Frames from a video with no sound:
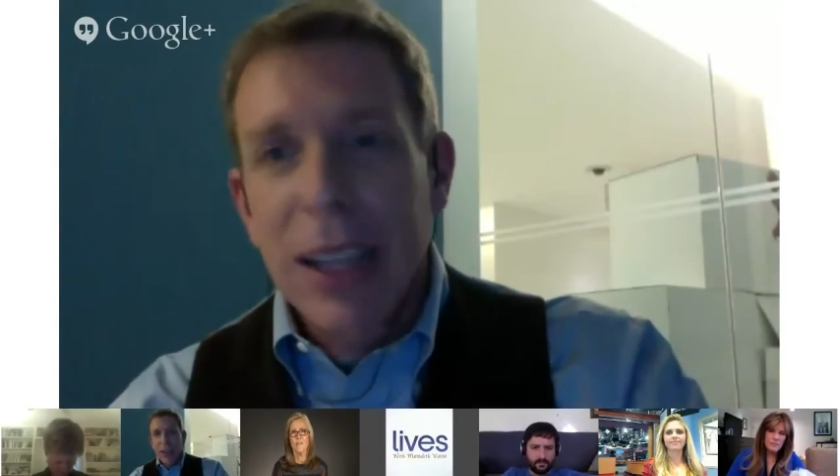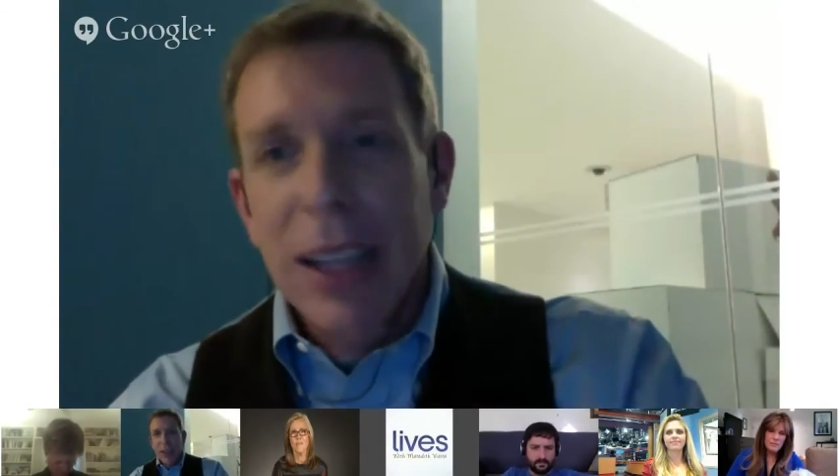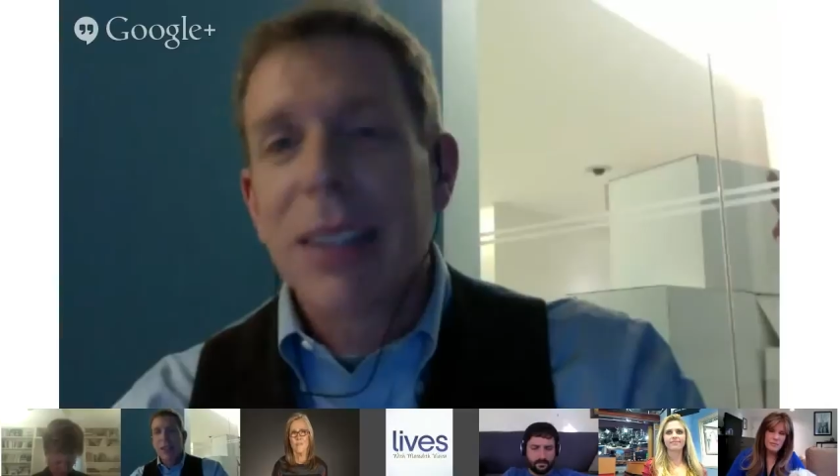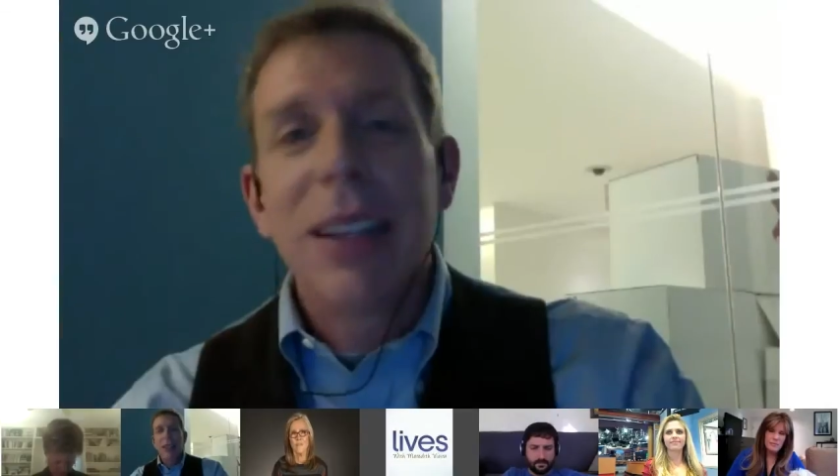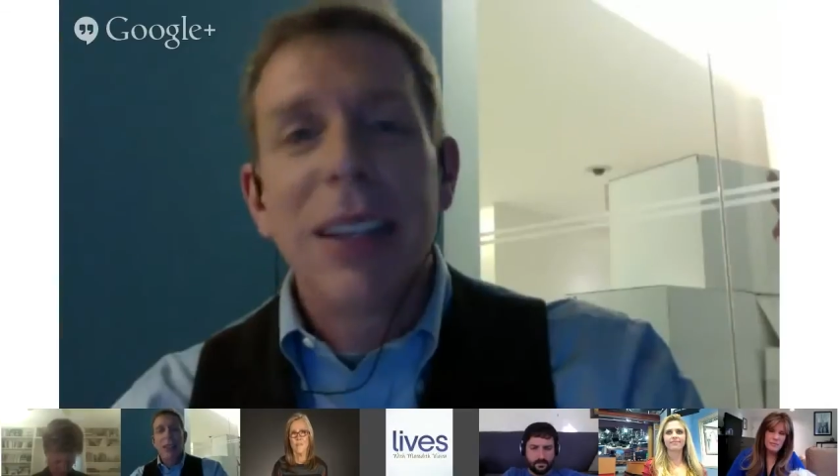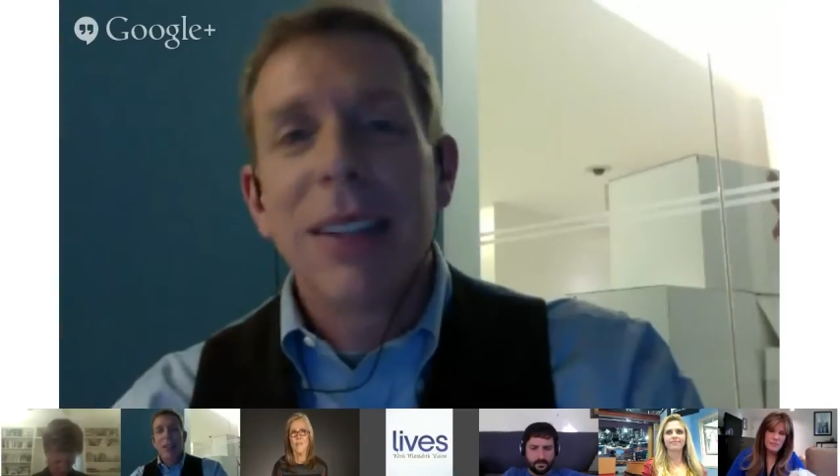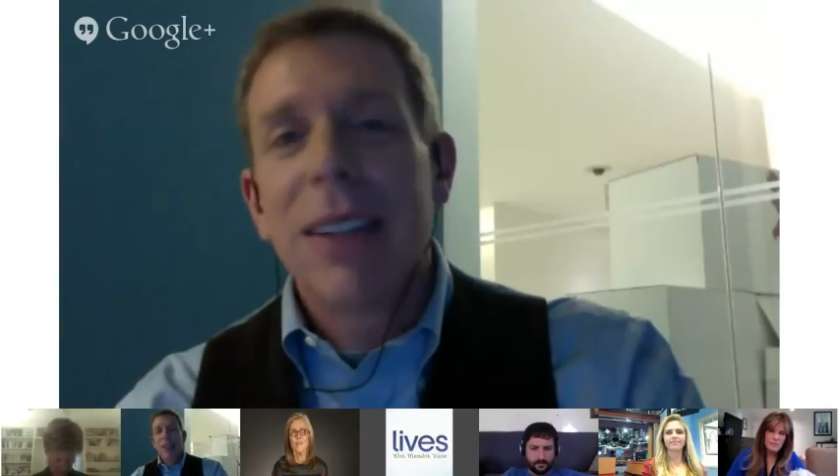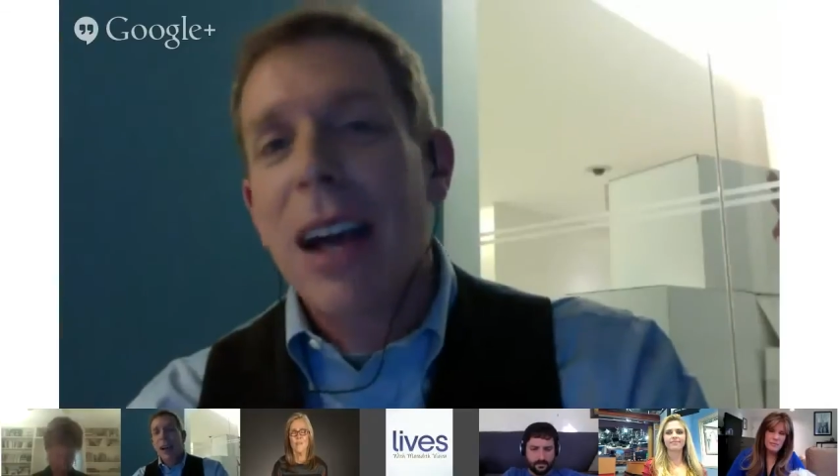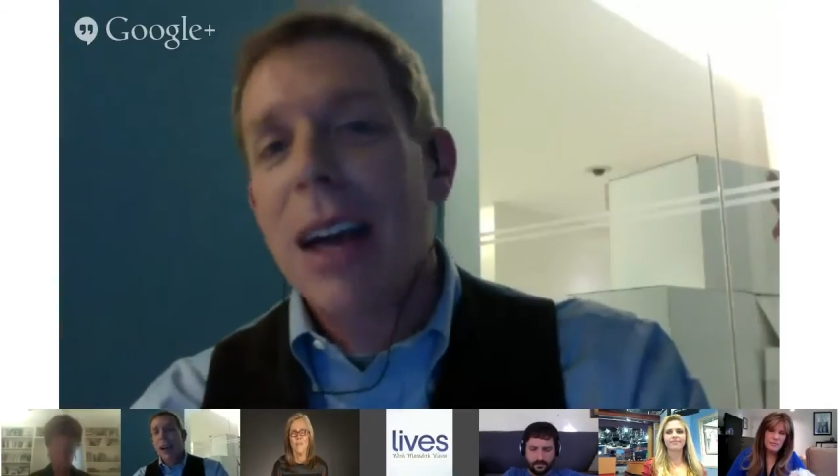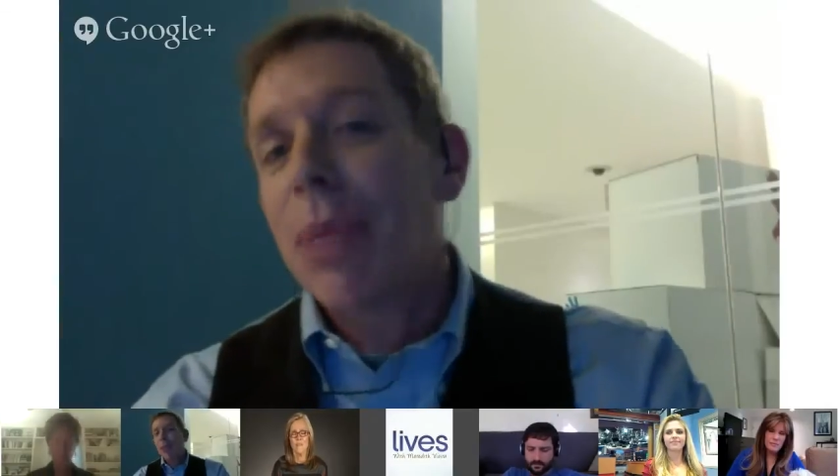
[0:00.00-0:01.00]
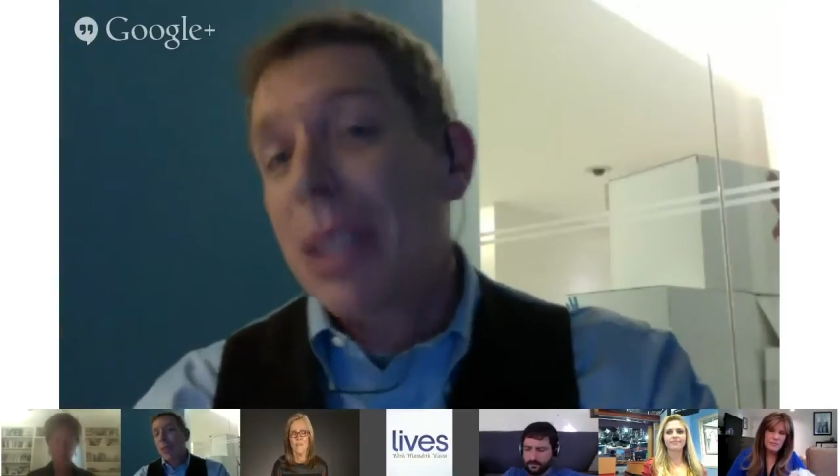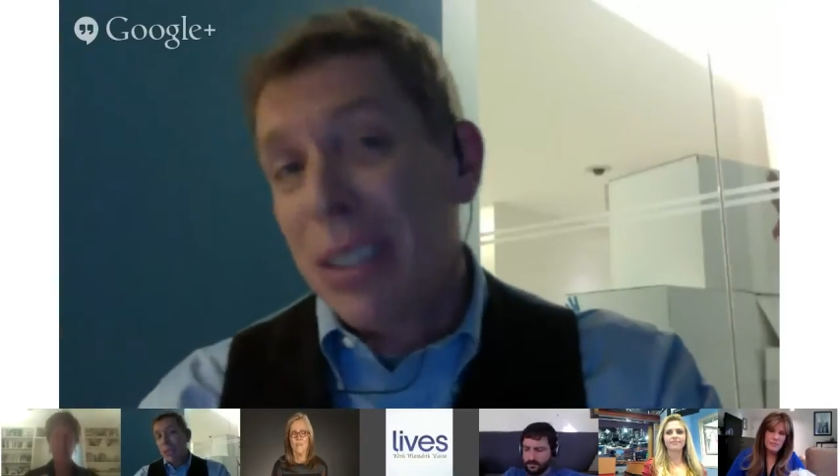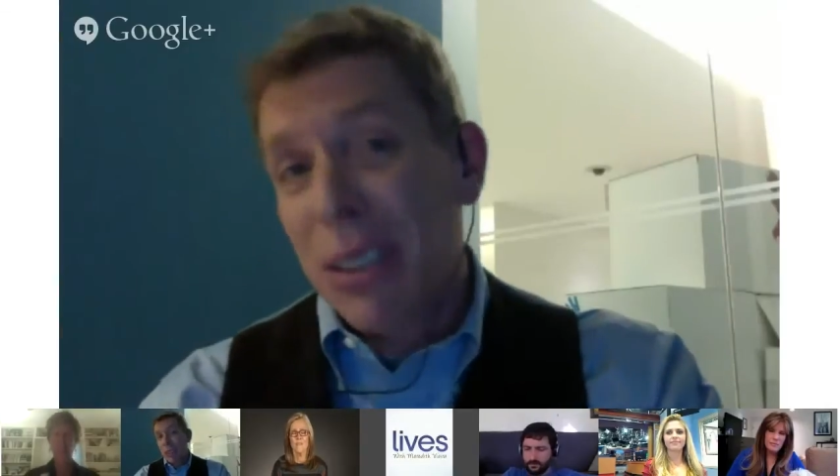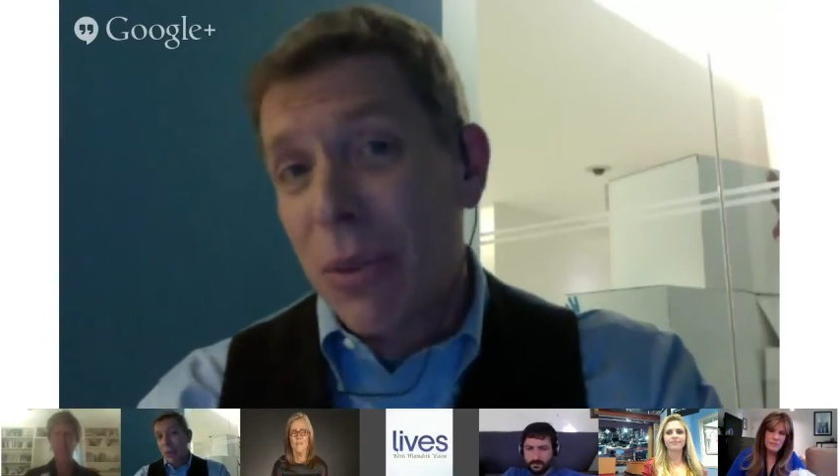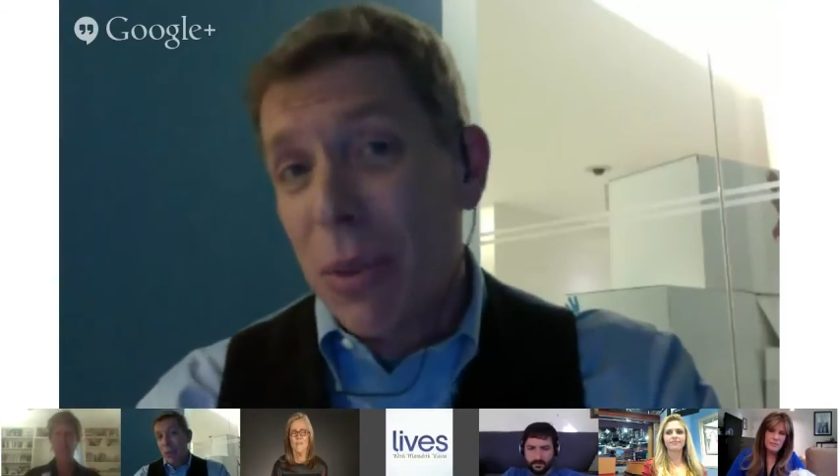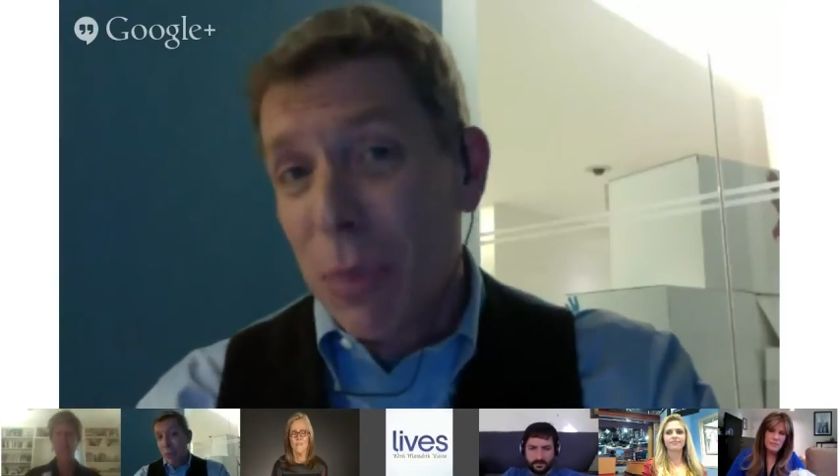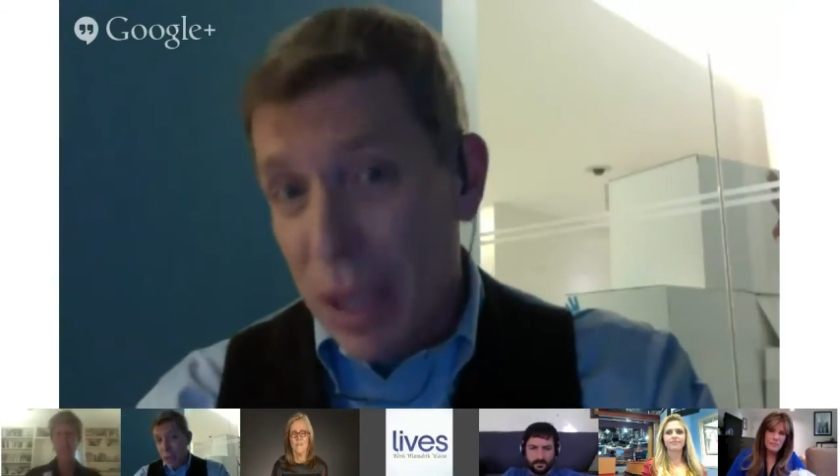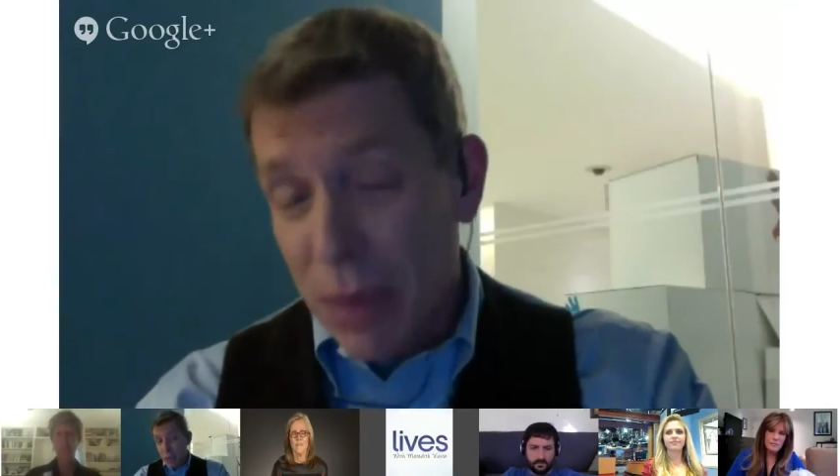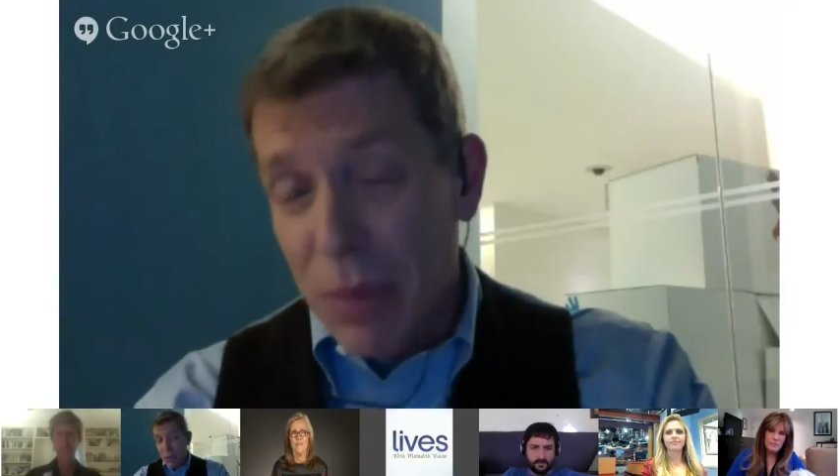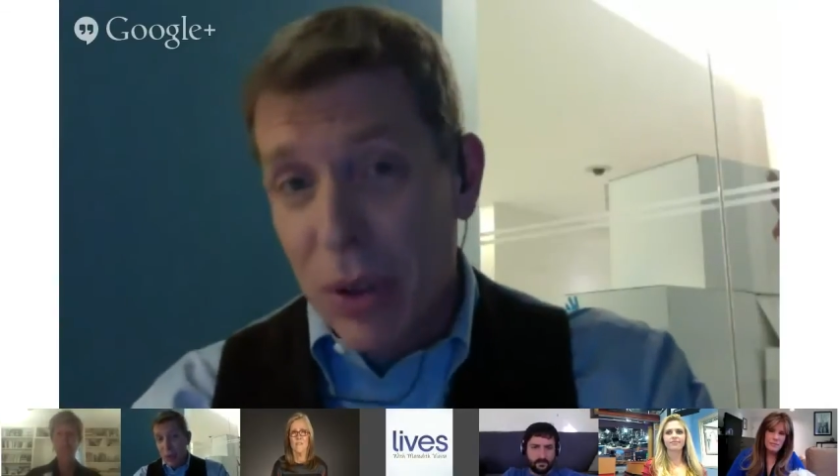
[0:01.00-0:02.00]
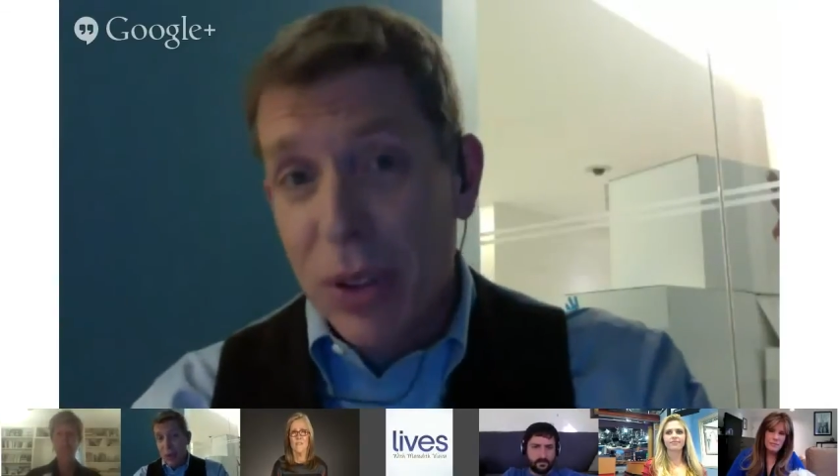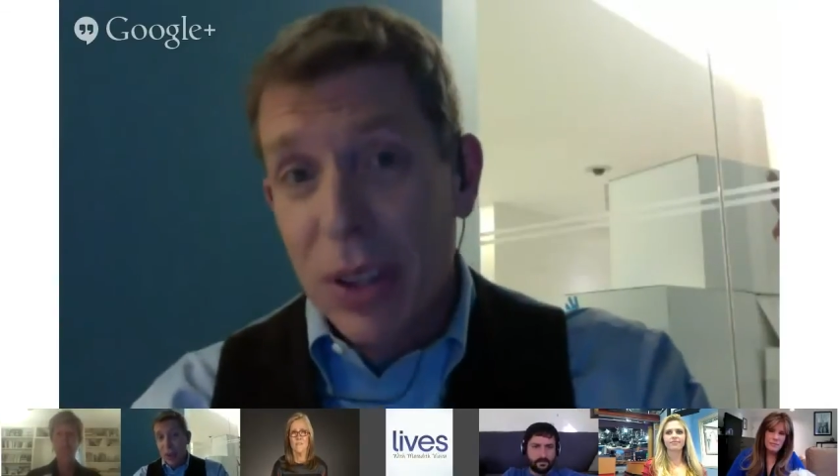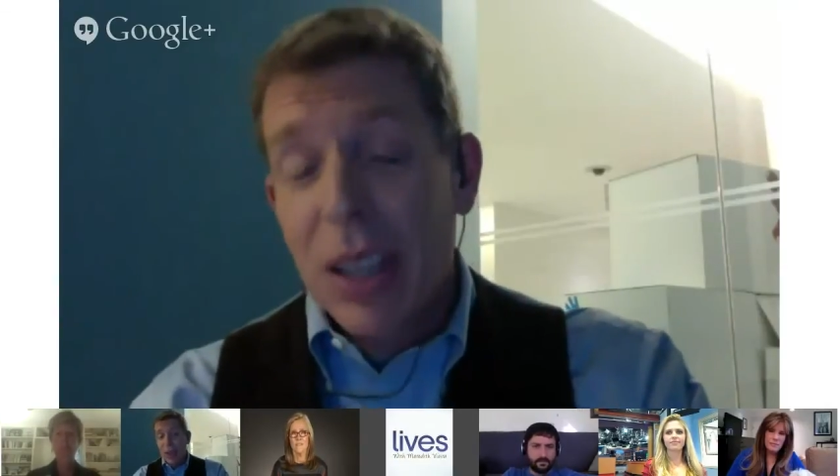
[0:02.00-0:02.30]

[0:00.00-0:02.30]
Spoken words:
It's not pleasant for people.